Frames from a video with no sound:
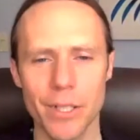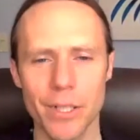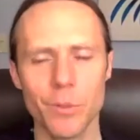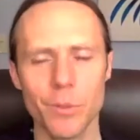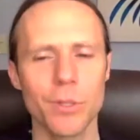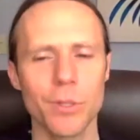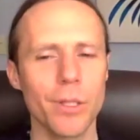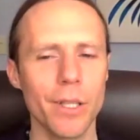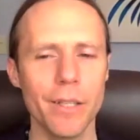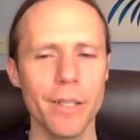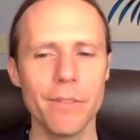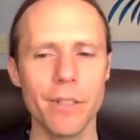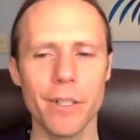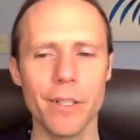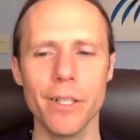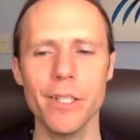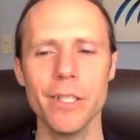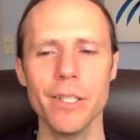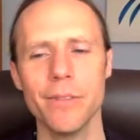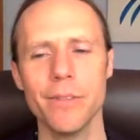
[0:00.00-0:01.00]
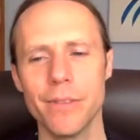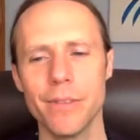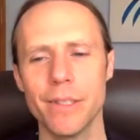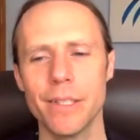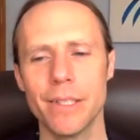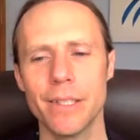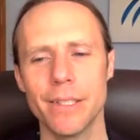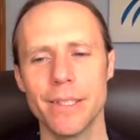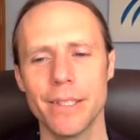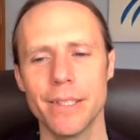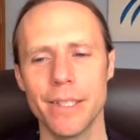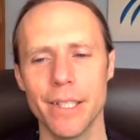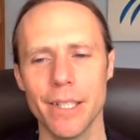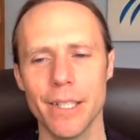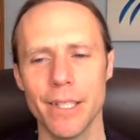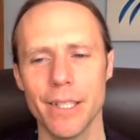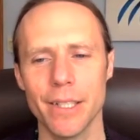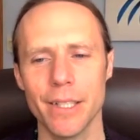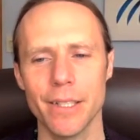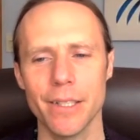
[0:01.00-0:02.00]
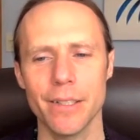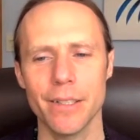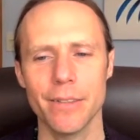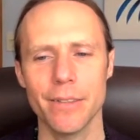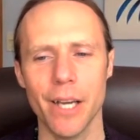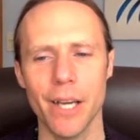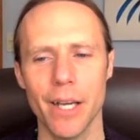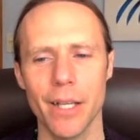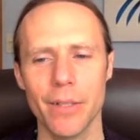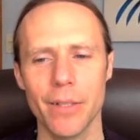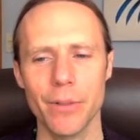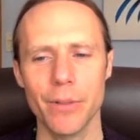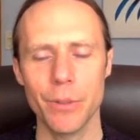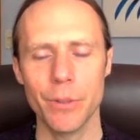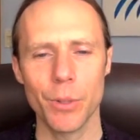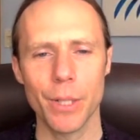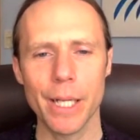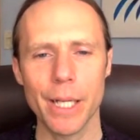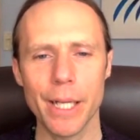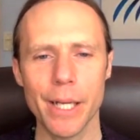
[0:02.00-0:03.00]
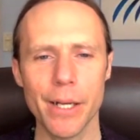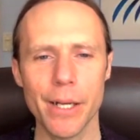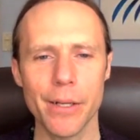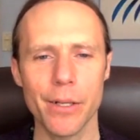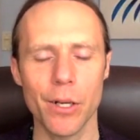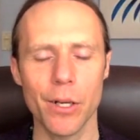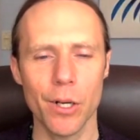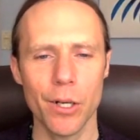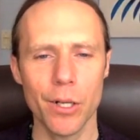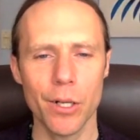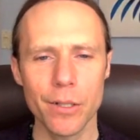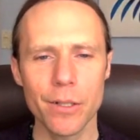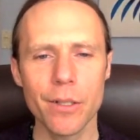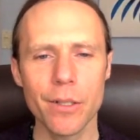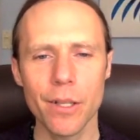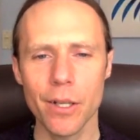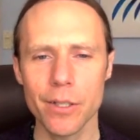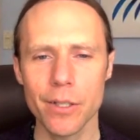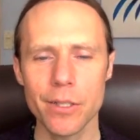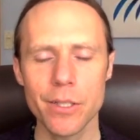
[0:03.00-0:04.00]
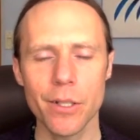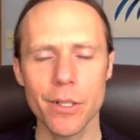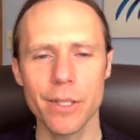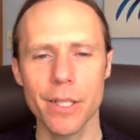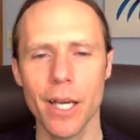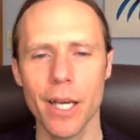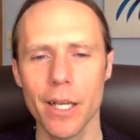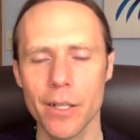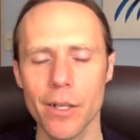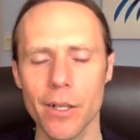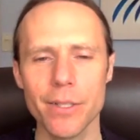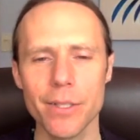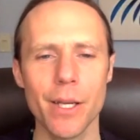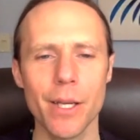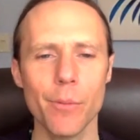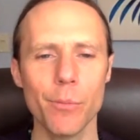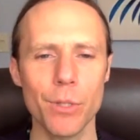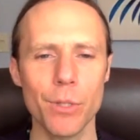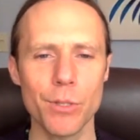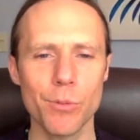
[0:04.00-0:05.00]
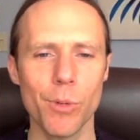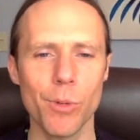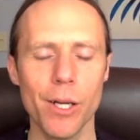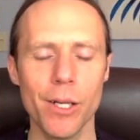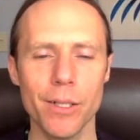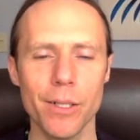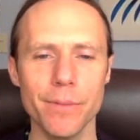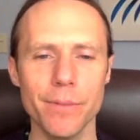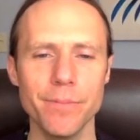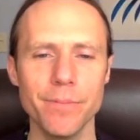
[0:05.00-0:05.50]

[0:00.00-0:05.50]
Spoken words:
about the liver, and I know you were going to get into heart and lungs on that concept as well.